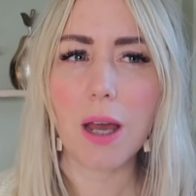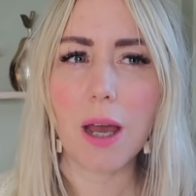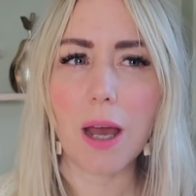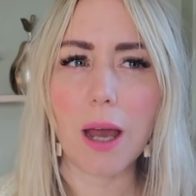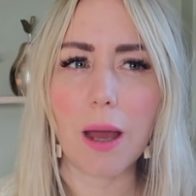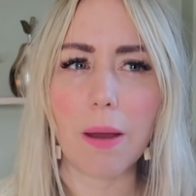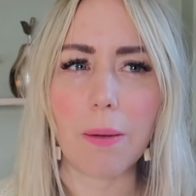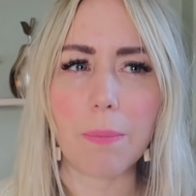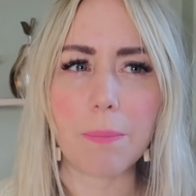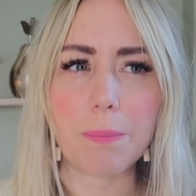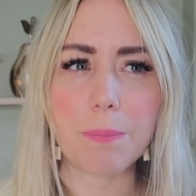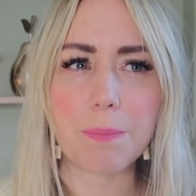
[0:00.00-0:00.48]

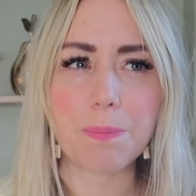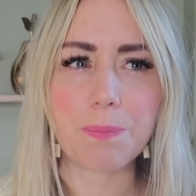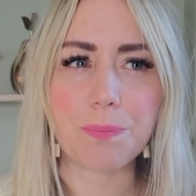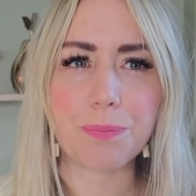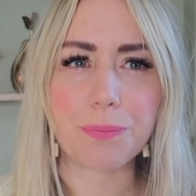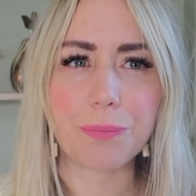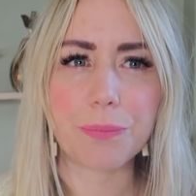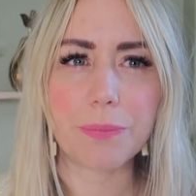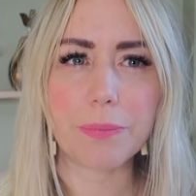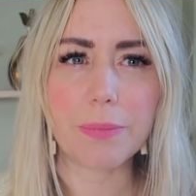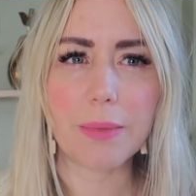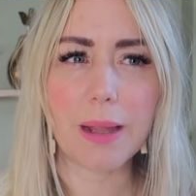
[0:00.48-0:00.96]

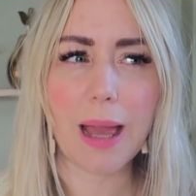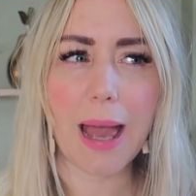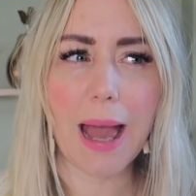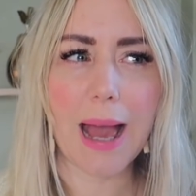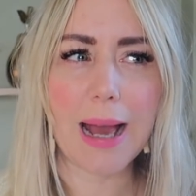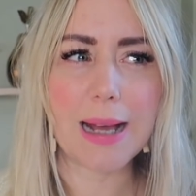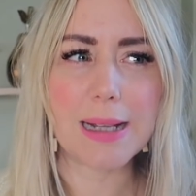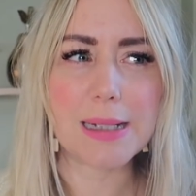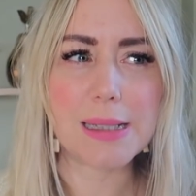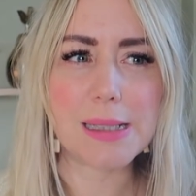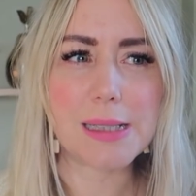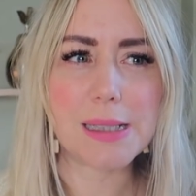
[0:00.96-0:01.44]

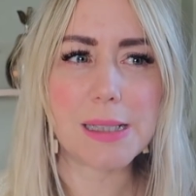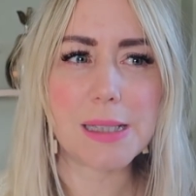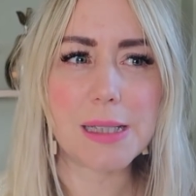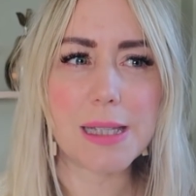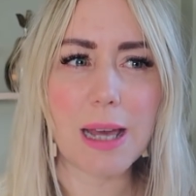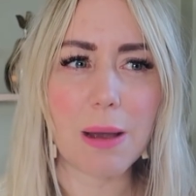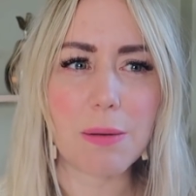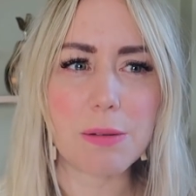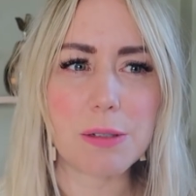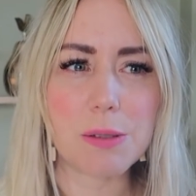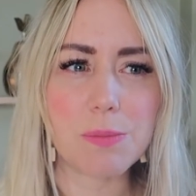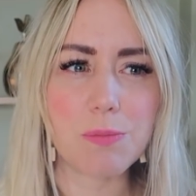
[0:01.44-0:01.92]
and
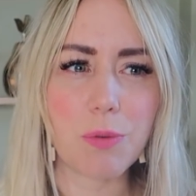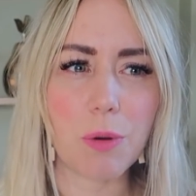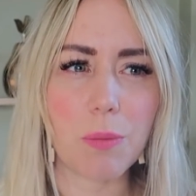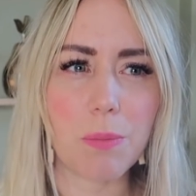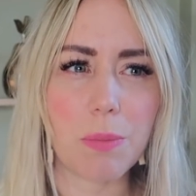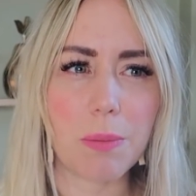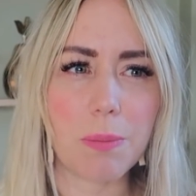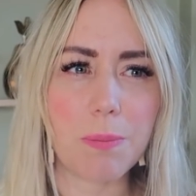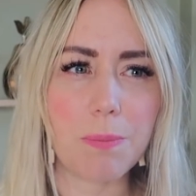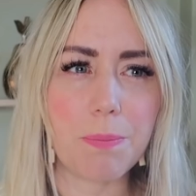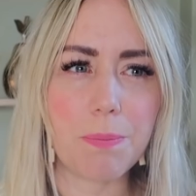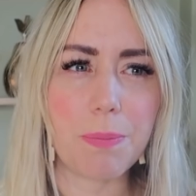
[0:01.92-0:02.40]
that was
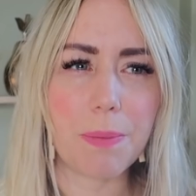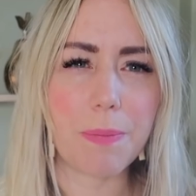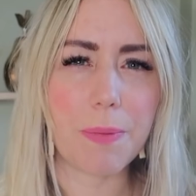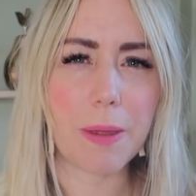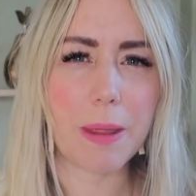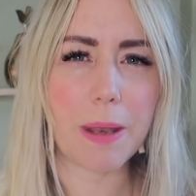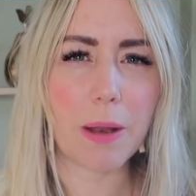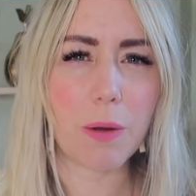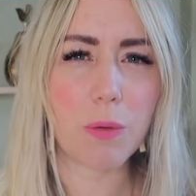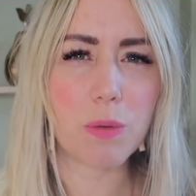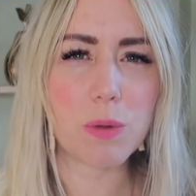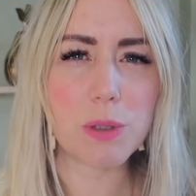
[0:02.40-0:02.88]
probably,
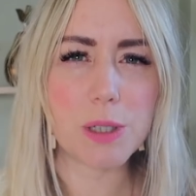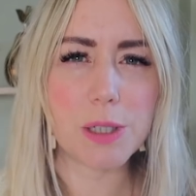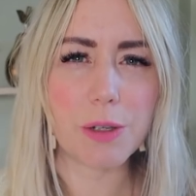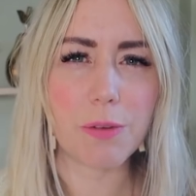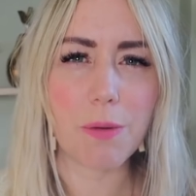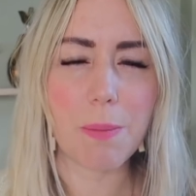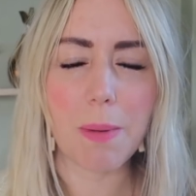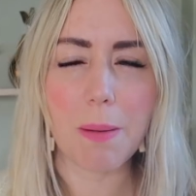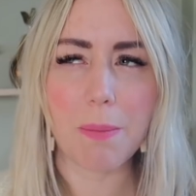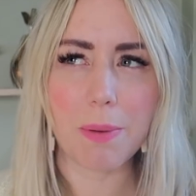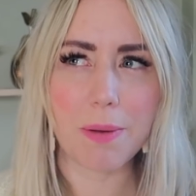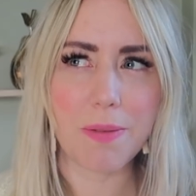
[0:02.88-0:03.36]
then I also
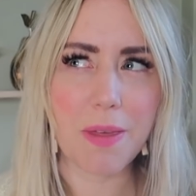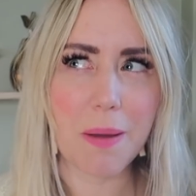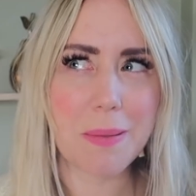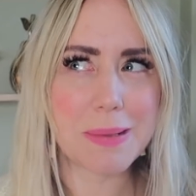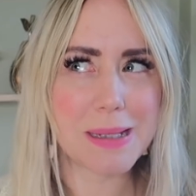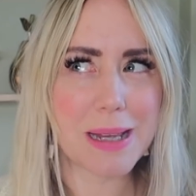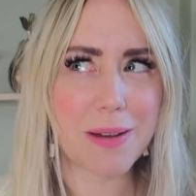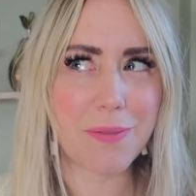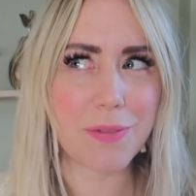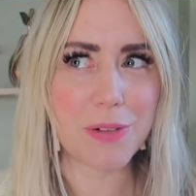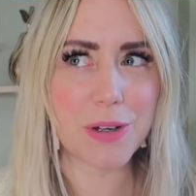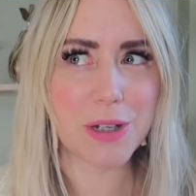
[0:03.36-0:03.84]
remember if there was
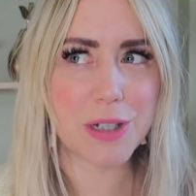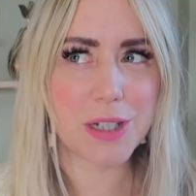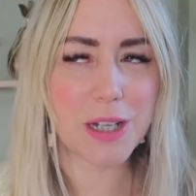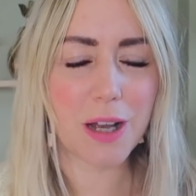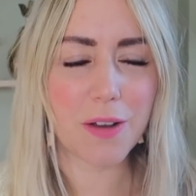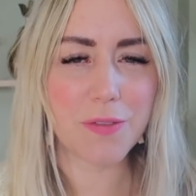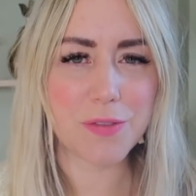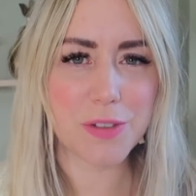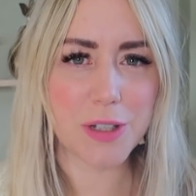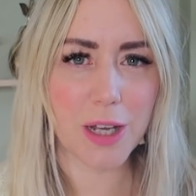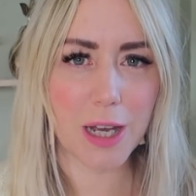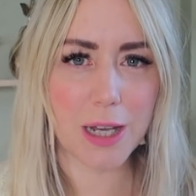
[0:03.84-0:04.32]
ever a
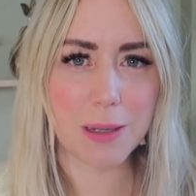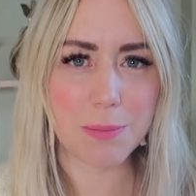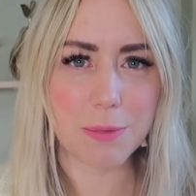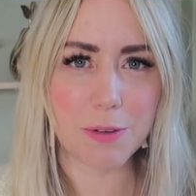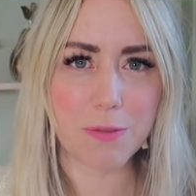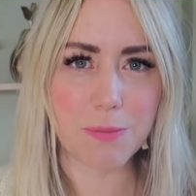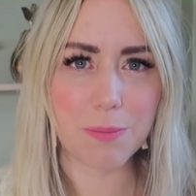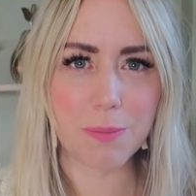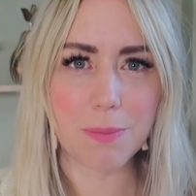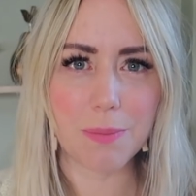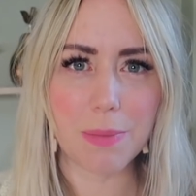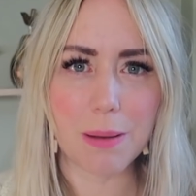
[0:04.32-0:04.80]
tough time,
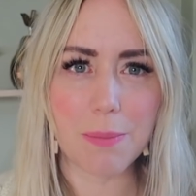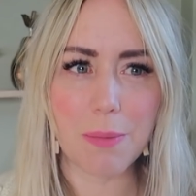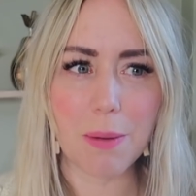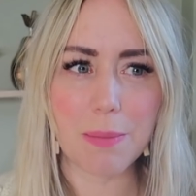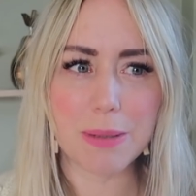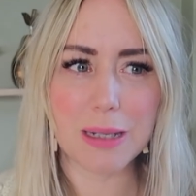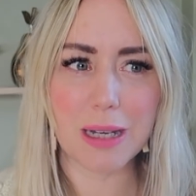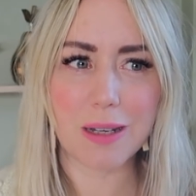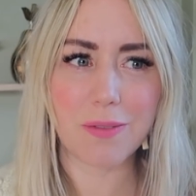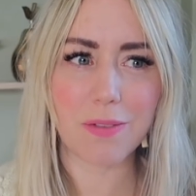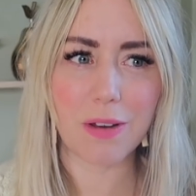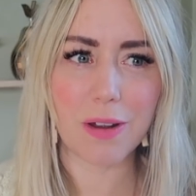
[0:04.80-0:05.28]
if my mum
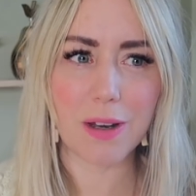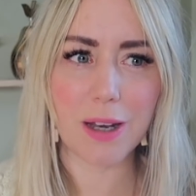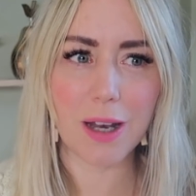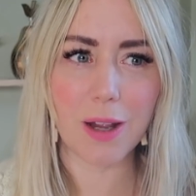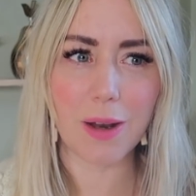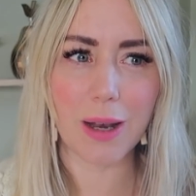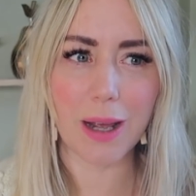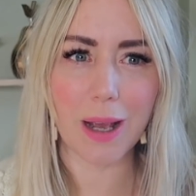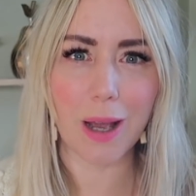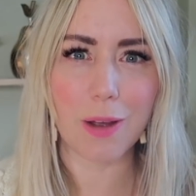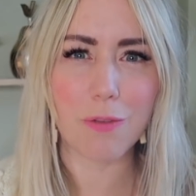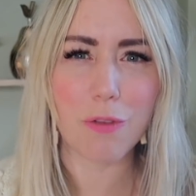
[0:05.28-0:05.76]
and dad felt low,
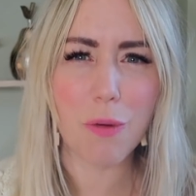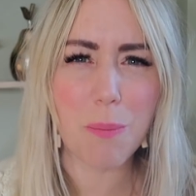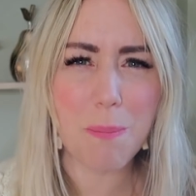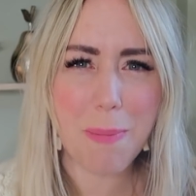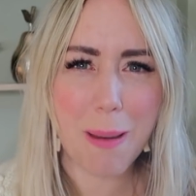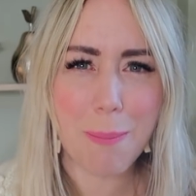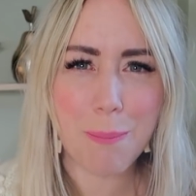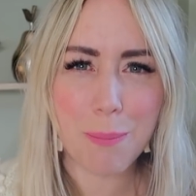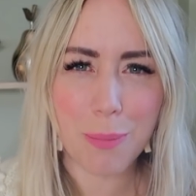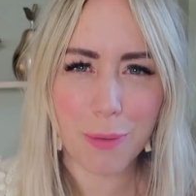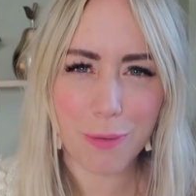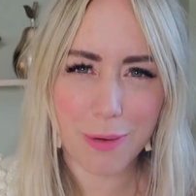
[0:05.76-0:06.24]
like, I
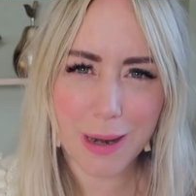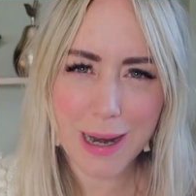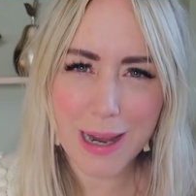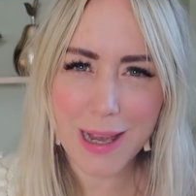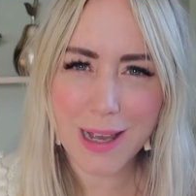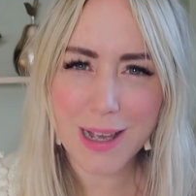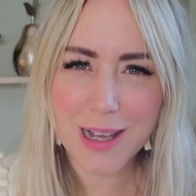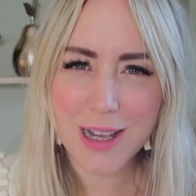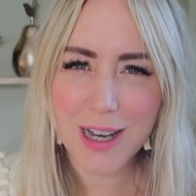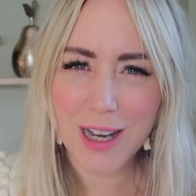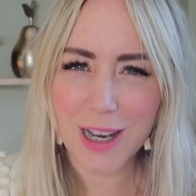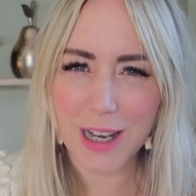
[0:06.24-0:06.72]
remember
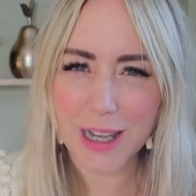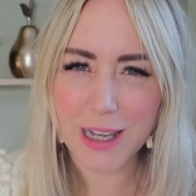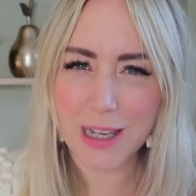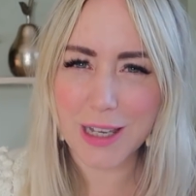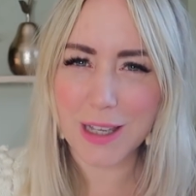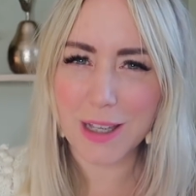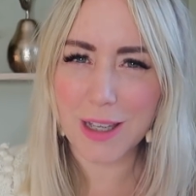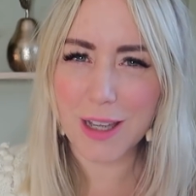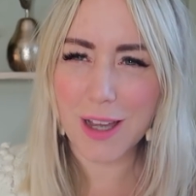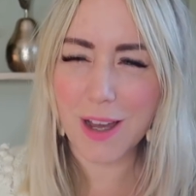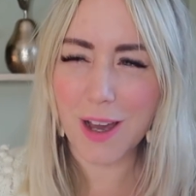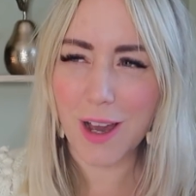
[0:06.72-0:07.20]
it,
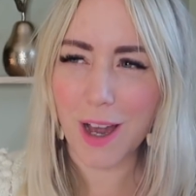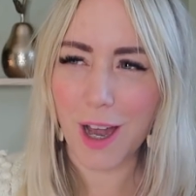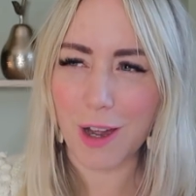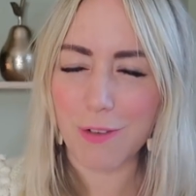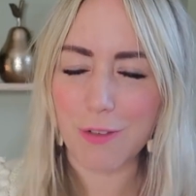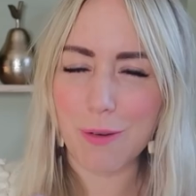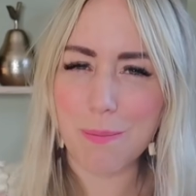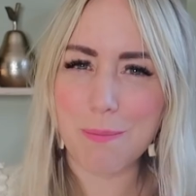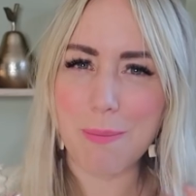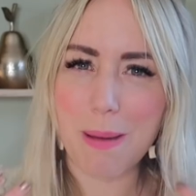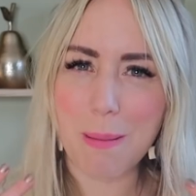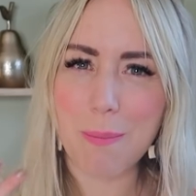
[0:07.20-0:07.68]
like, I
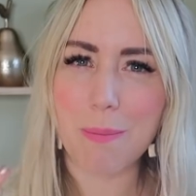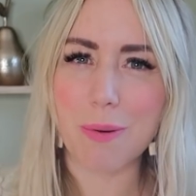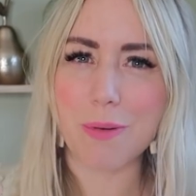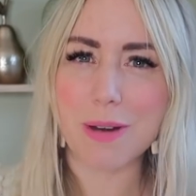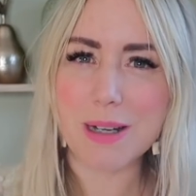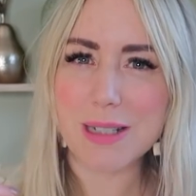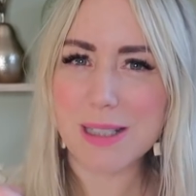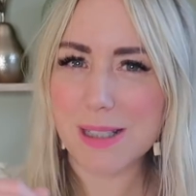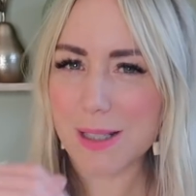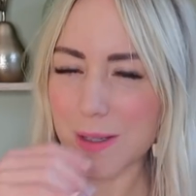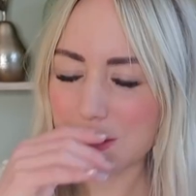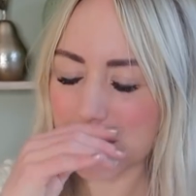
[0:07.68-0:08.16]
remember
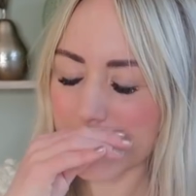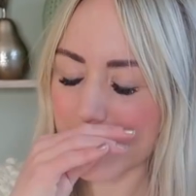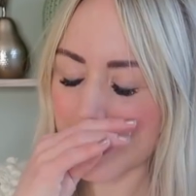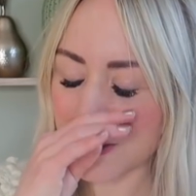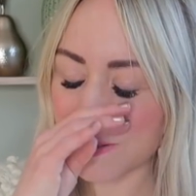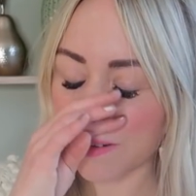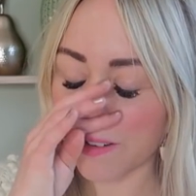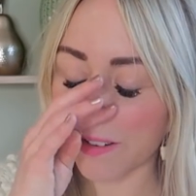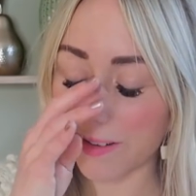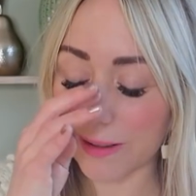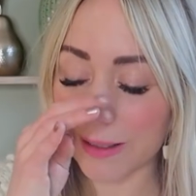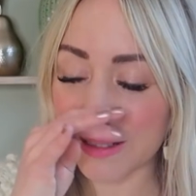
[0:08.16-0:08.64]
it so
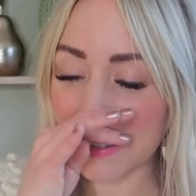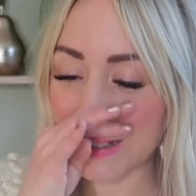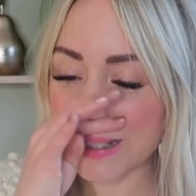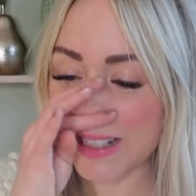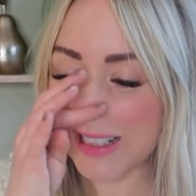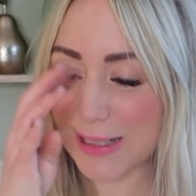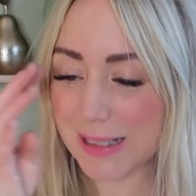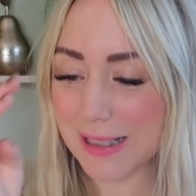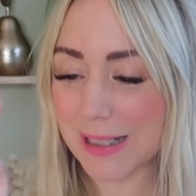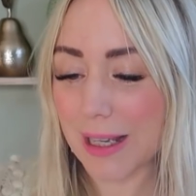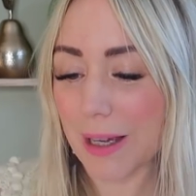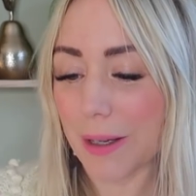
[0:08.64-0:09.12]

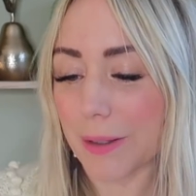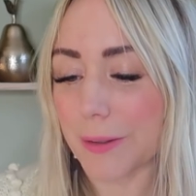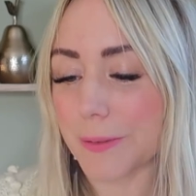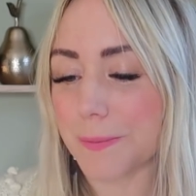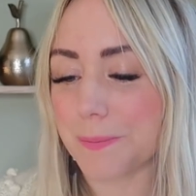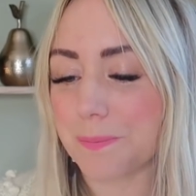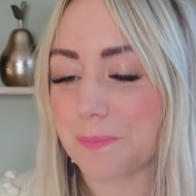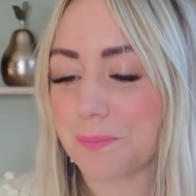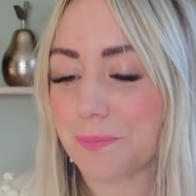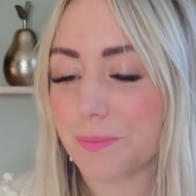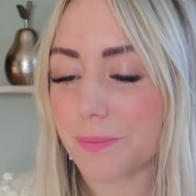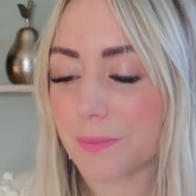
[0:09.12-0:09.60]
strongly.
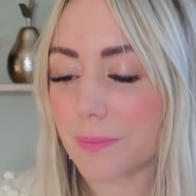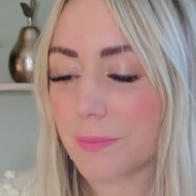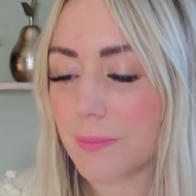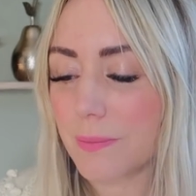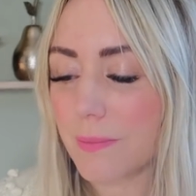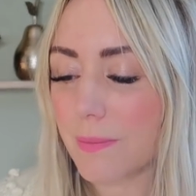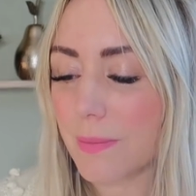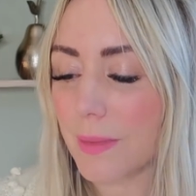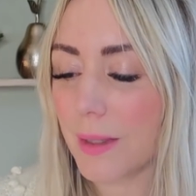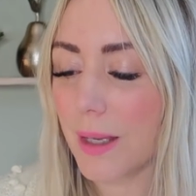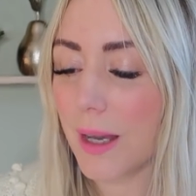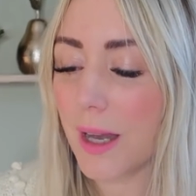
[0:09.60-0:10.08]
So,
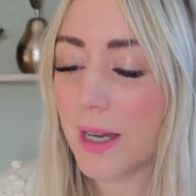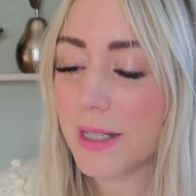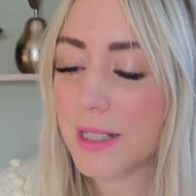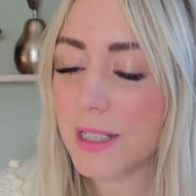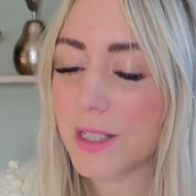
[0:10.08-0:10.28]
I